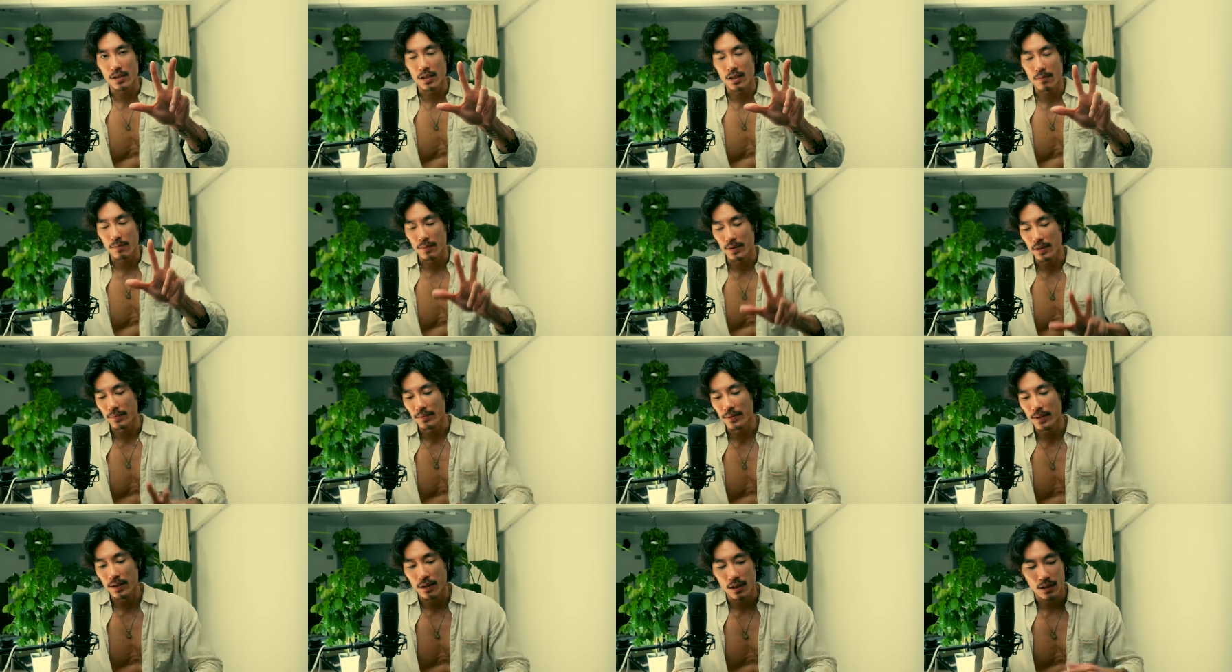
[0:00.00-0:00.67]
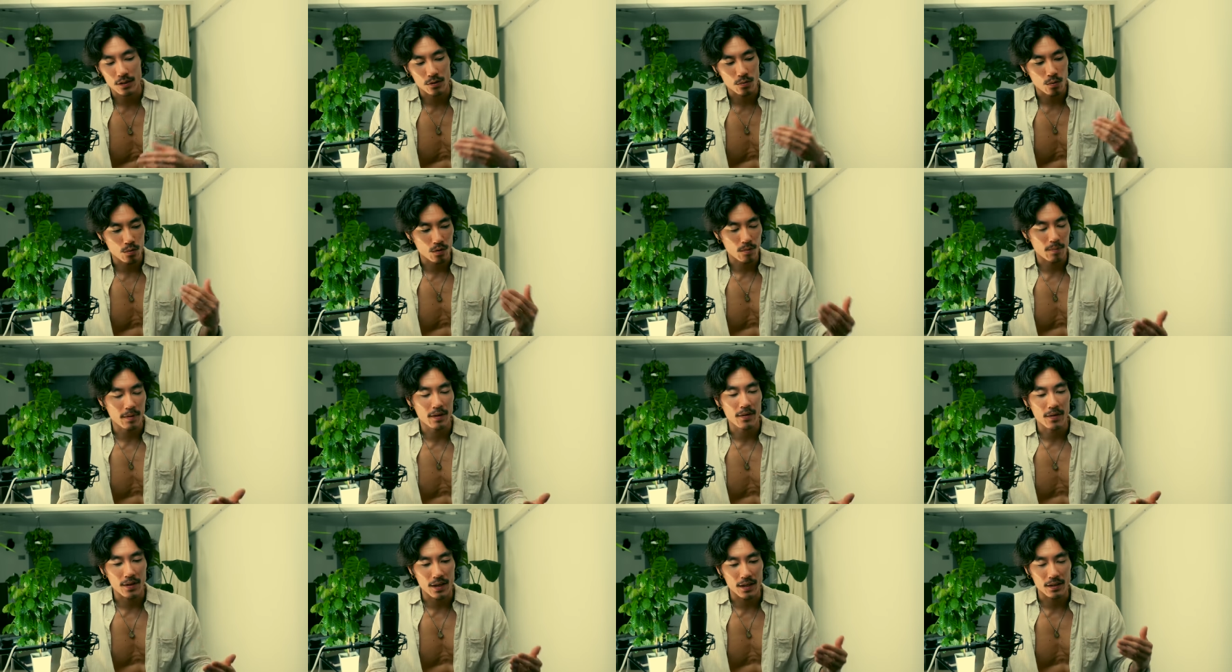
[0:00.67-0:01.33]
and I believe that I talked
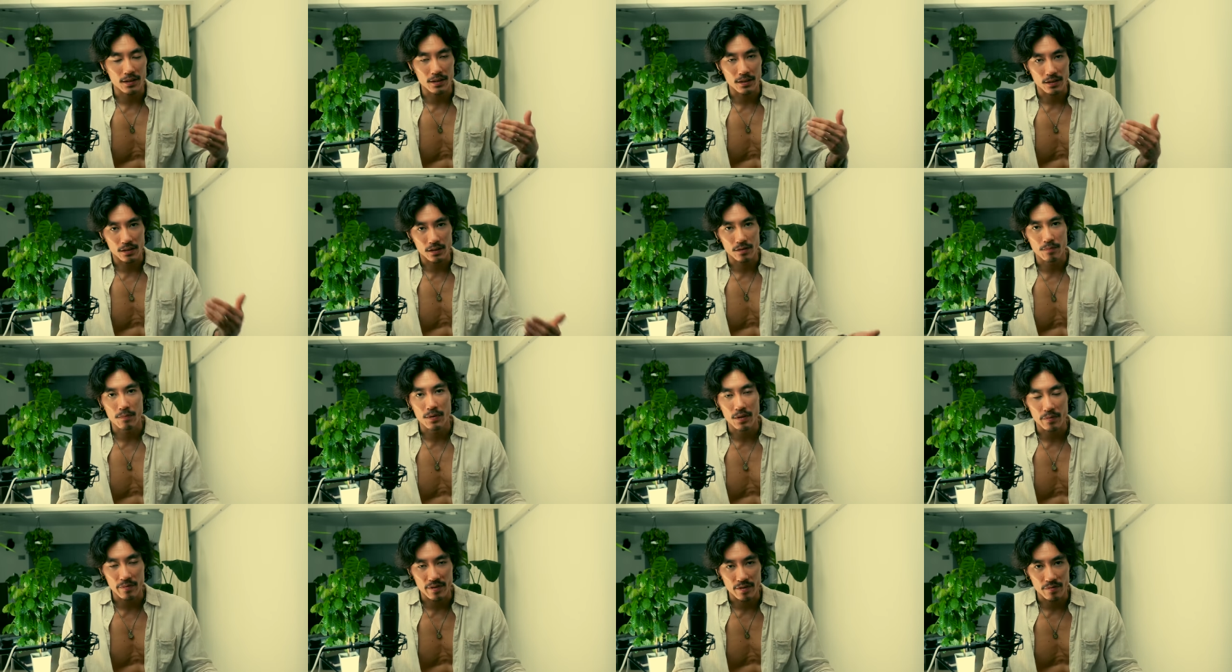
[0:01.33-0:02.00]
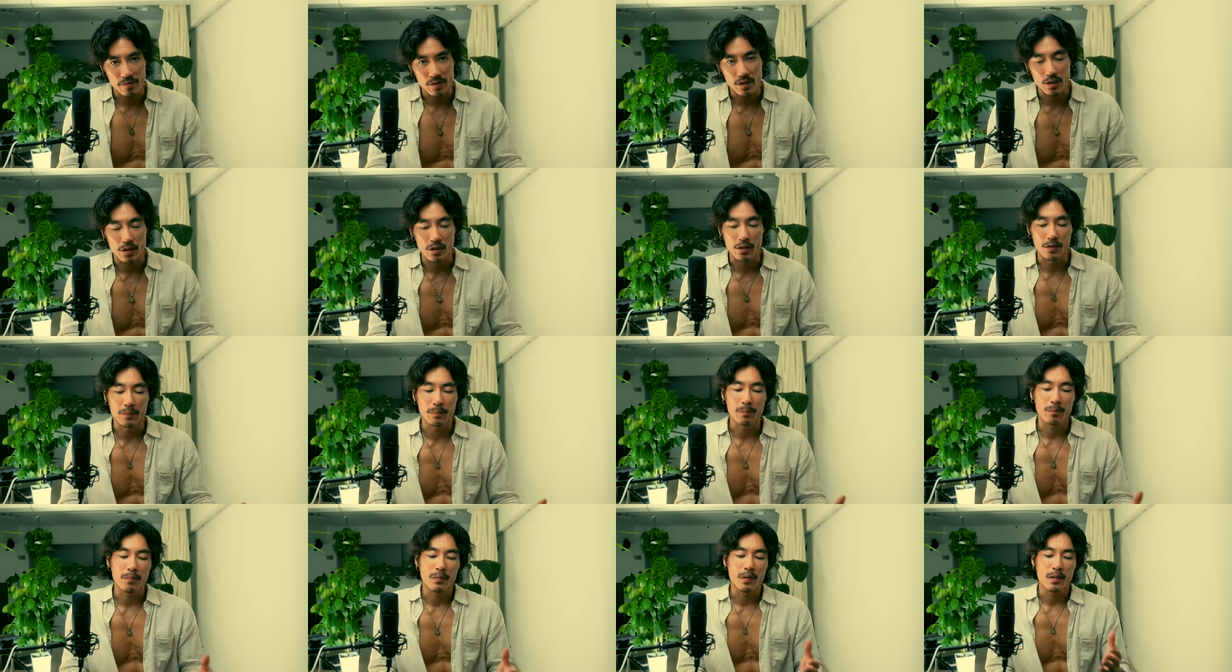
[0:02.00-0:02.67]
about that in the previous
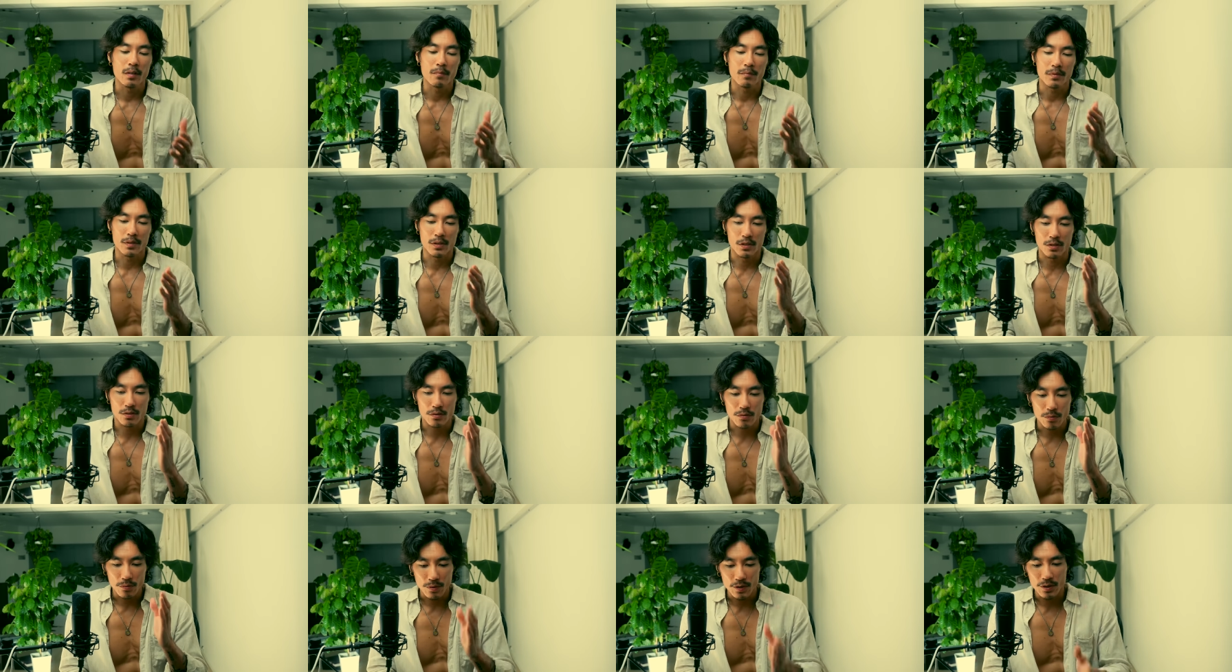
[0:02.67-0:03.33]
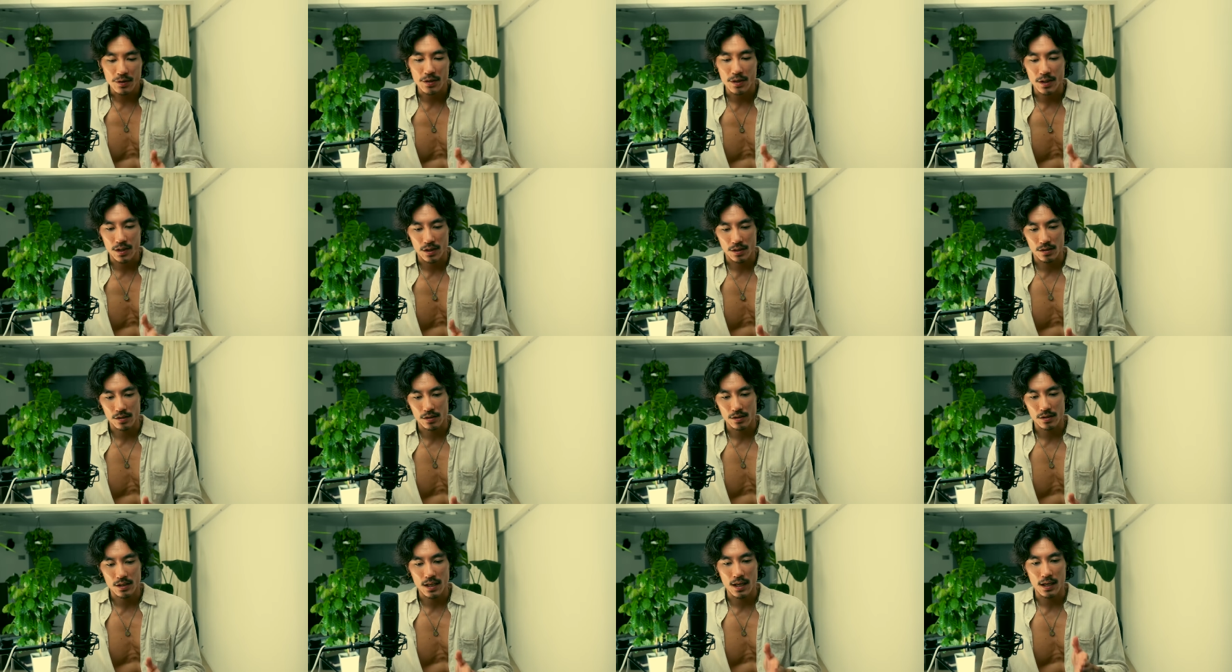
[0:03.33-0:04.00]
video. But there's three
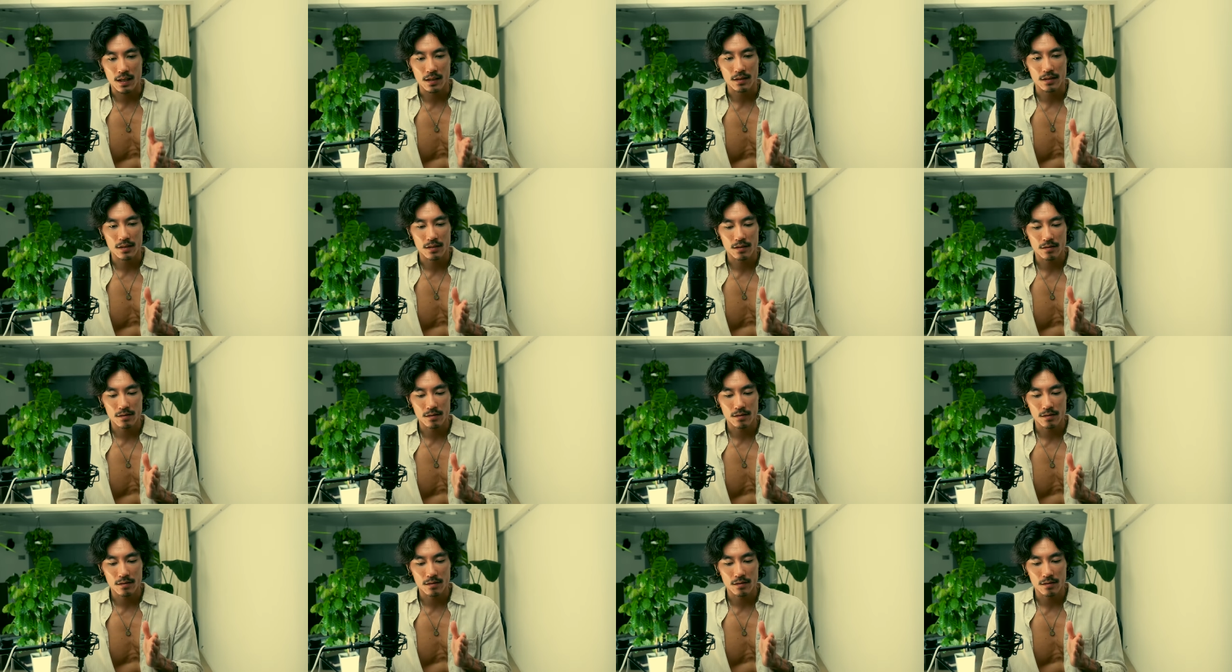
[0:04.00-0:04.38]
things that